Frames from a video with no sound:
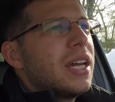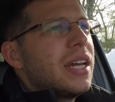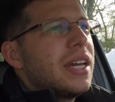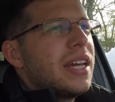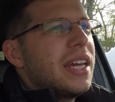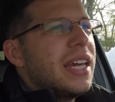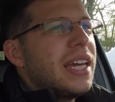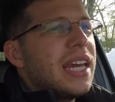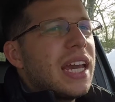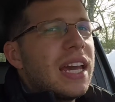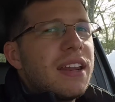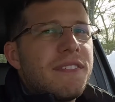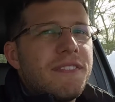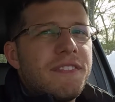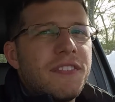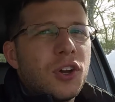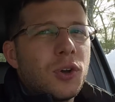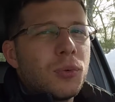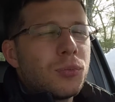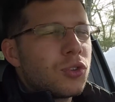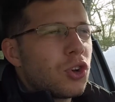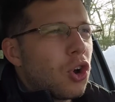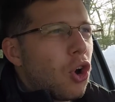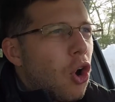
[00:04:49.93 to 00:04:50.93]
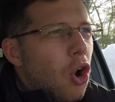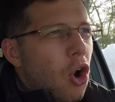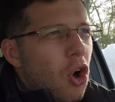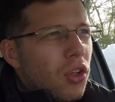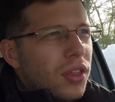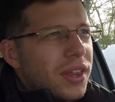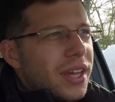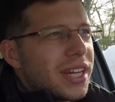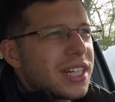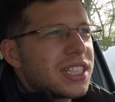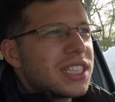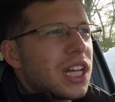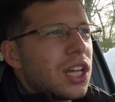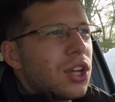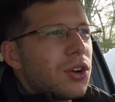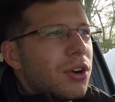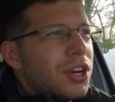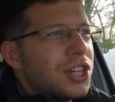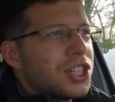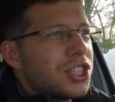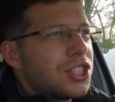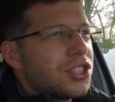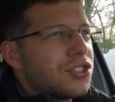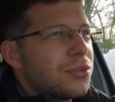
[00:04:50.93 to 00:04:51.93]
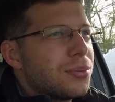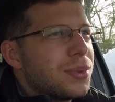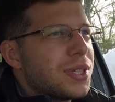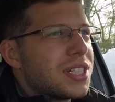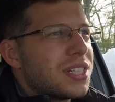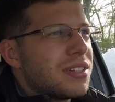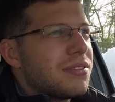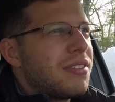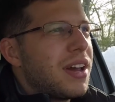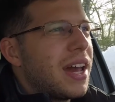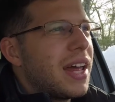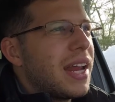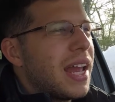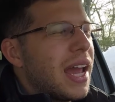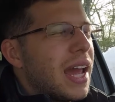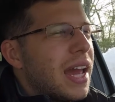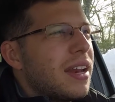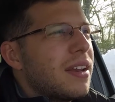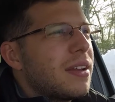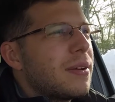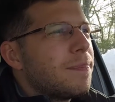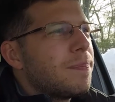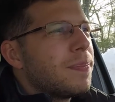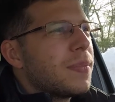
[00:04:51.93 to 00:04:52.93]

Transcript: He had filmed all the accelerations from this event, and